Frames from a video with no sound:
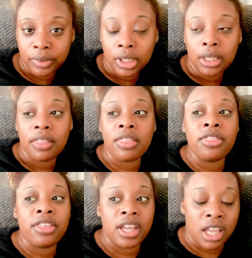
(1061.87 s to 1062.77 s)

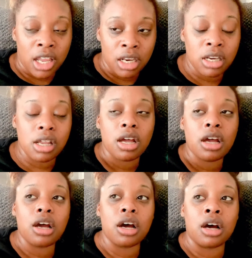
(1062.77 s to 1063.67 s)
Then
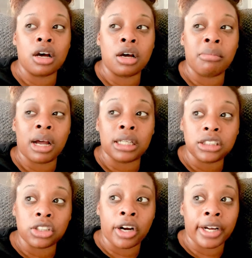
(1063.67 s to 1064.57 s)
Um, I
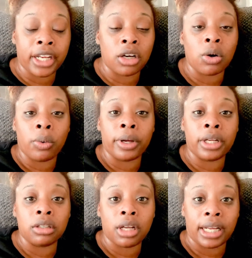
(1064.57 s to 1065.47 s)
started going,
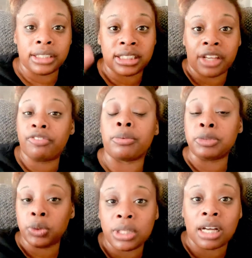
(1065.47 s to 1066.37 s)
I'd said from two
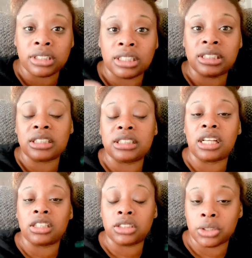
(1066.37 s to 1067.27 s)
thousand sixteen to
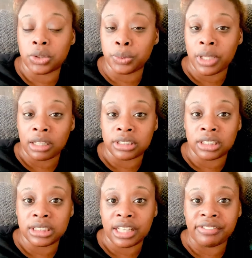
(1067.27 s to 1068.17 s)
two thousand
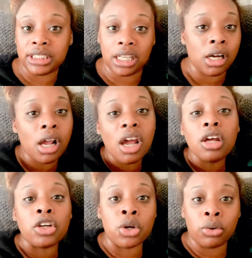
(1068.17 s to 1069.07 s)
seventeen,
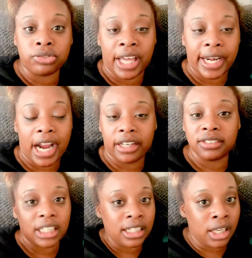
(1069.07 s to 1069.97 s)
no flat irons. I
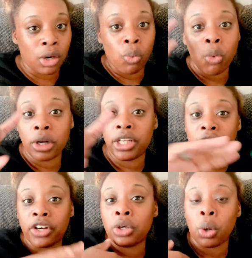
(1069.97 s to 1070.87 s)
did one year,
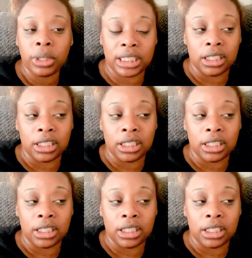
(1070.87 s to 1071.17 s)
no heat,